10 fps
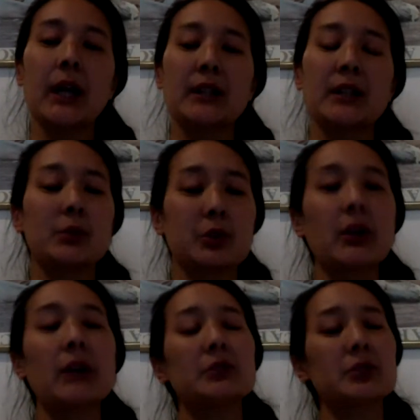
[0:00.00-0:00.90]
And then it would
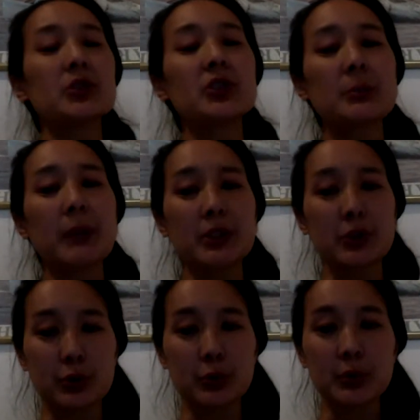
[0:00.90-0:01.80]
travel usually by
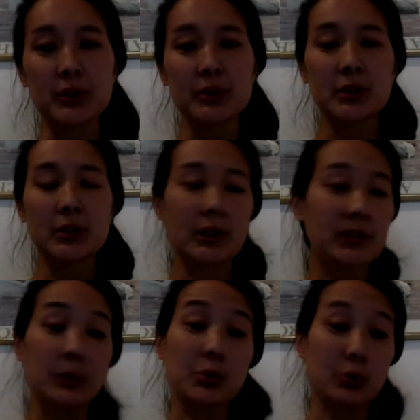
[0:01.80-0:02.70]
tubes of
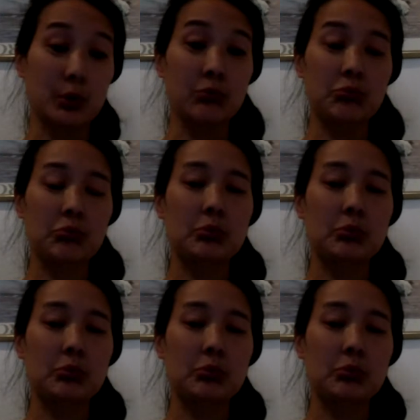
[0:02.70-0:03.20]
some sort